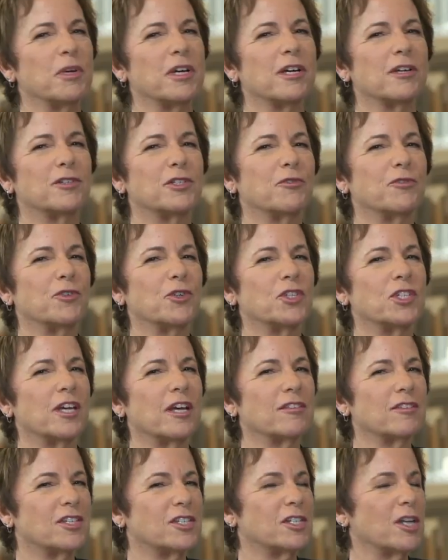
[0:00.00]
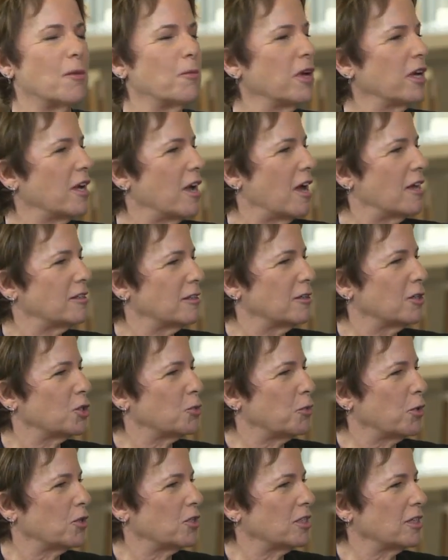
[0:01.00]
because if you're saying the stomach acid is
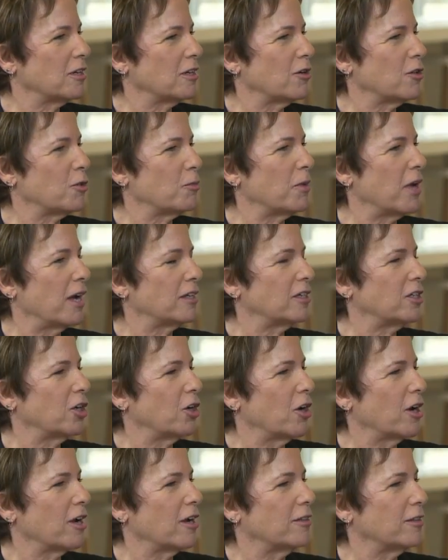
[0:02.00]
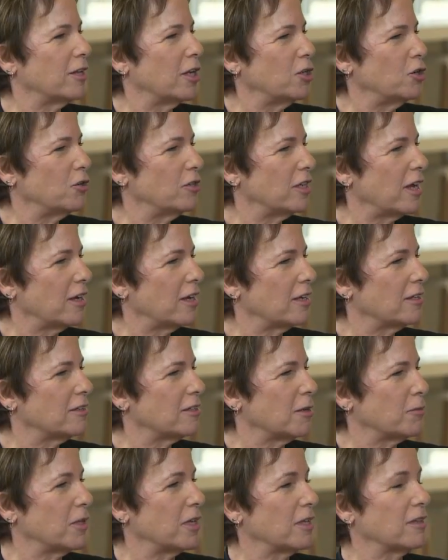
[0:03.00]
supposed to kill the bacteria, and then you take in
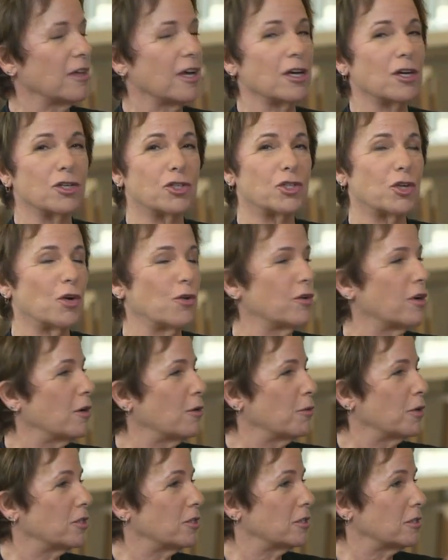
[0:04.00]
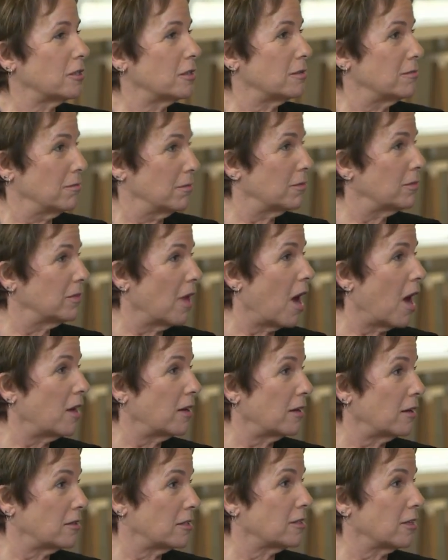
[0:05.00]
something like a soda, which is
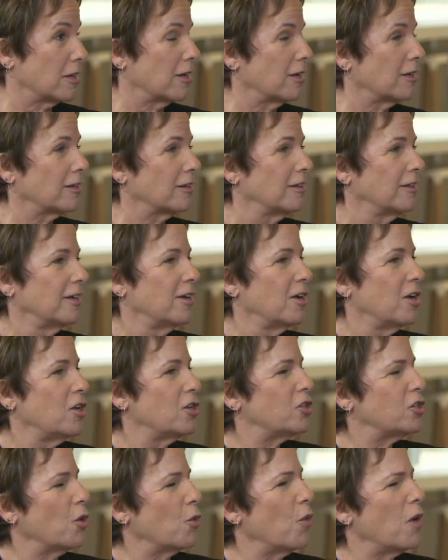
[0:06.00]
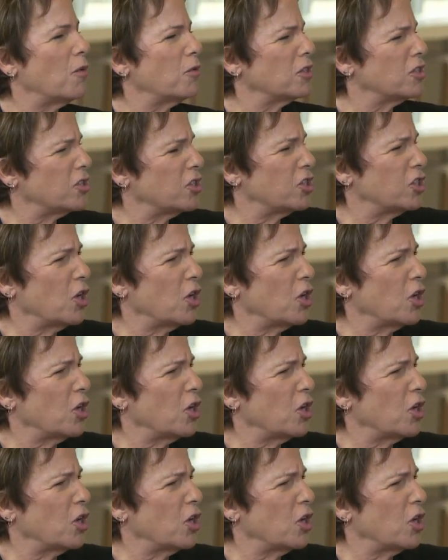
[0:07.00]
not acidic, so what was the